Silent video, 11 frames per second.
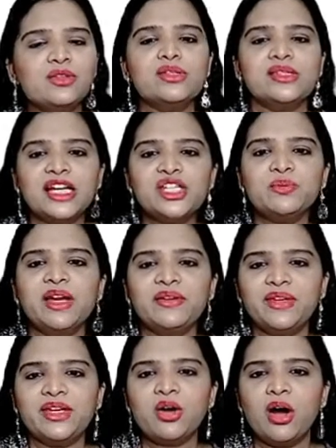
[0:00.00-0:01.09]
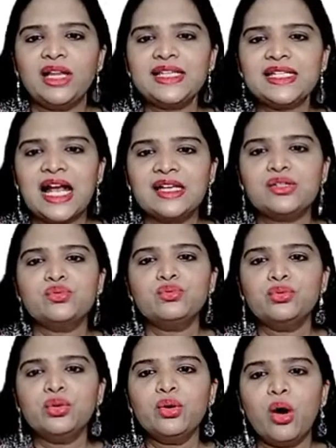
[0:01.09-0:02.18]
That's why we call this as
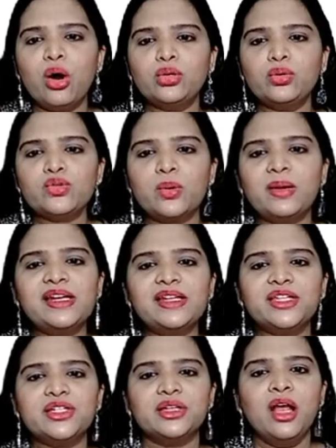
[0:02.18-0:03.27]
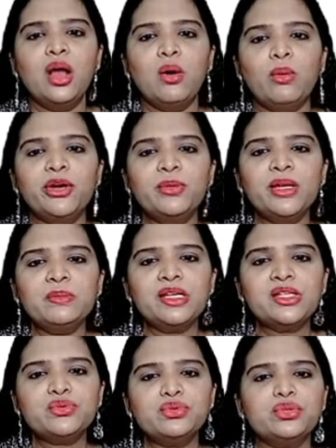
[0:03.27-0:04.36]
pseudo-autosomal region. What do you mean by
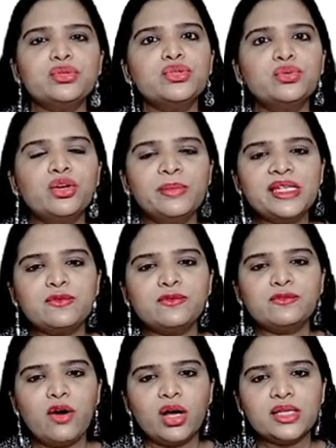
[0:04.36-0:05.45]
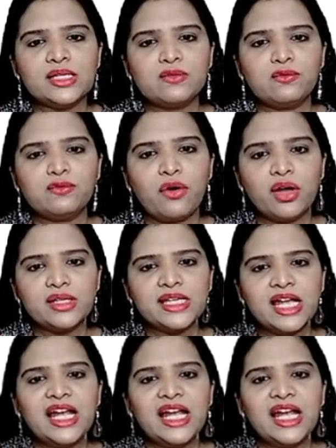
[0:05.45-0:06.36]
pseudo? Pseudo means false. False.